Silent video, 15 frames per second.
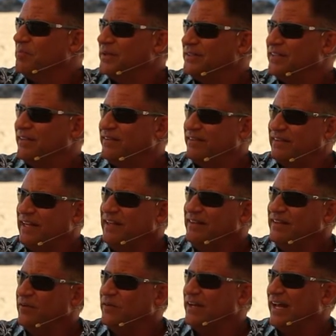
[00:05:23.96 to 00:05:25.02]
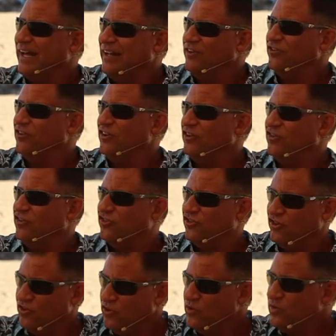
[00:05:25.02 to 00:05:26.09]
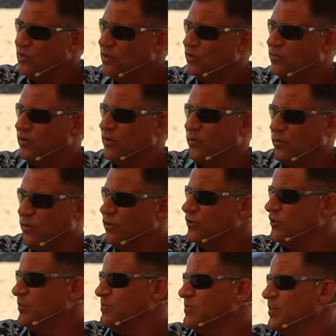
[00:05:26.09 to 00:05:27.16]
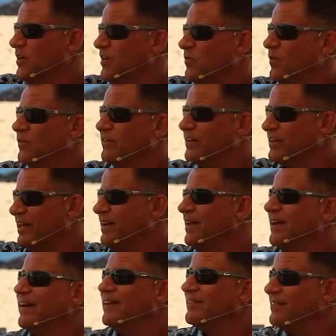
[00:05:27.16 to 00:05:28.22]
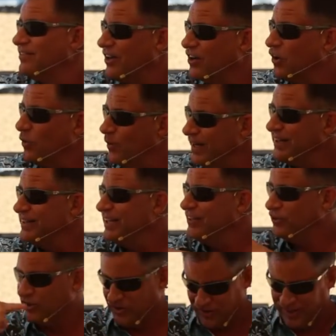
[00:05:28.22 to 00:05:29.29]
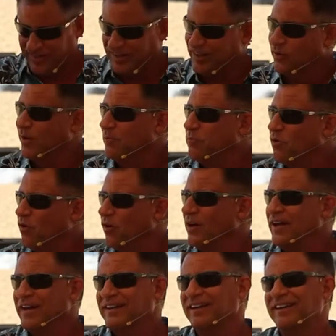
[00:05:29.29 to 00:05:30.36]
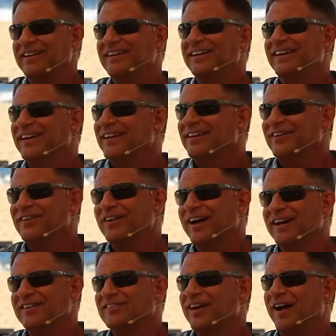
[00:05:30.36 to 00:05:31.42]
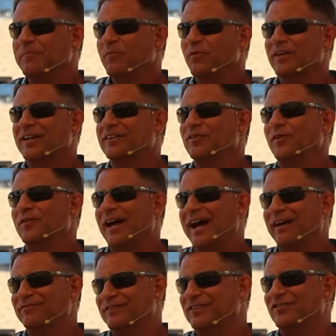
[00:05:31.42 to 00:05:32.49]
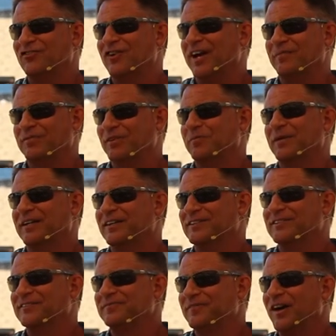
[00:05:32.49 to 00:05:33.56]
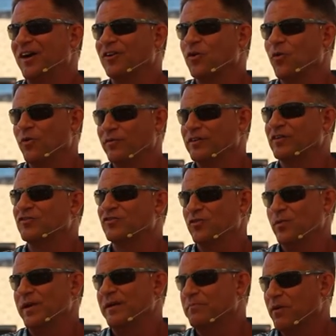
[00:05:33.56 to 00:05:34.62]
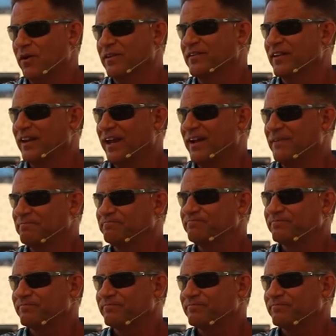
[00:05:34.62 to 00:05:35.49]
But to think they would actually sue over a worship song. Well, look at the Corinthian church. Listen to what Paul. Now, you guys, I'm only going to do half this chapter because I'll go over the suing part today.